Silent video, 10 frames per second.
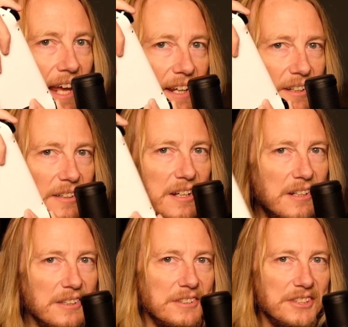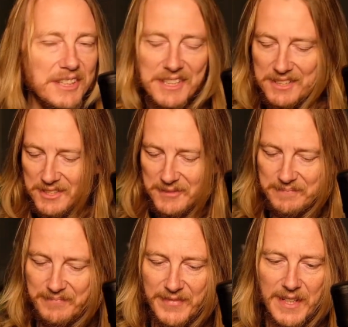analog triggers.
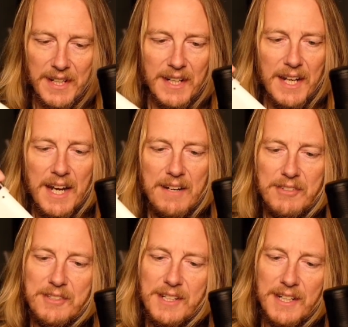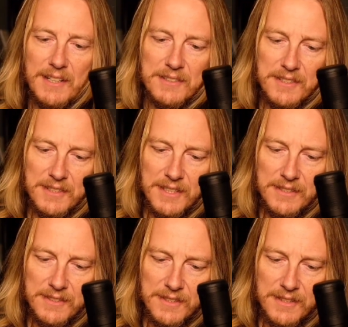Everything else
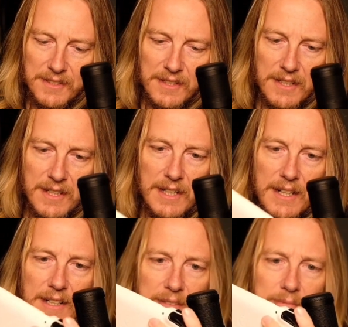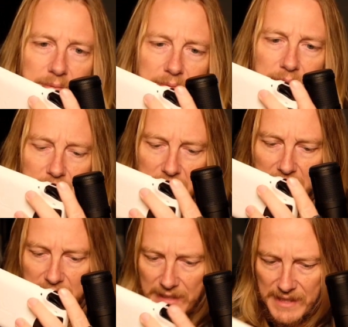is
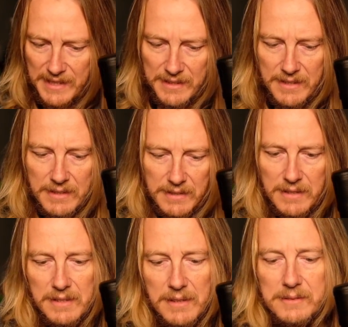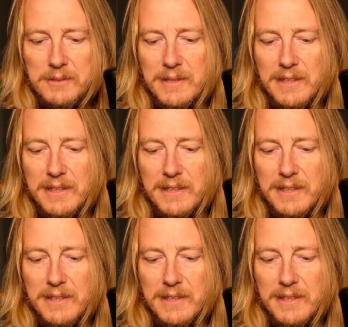clicky. I'll do a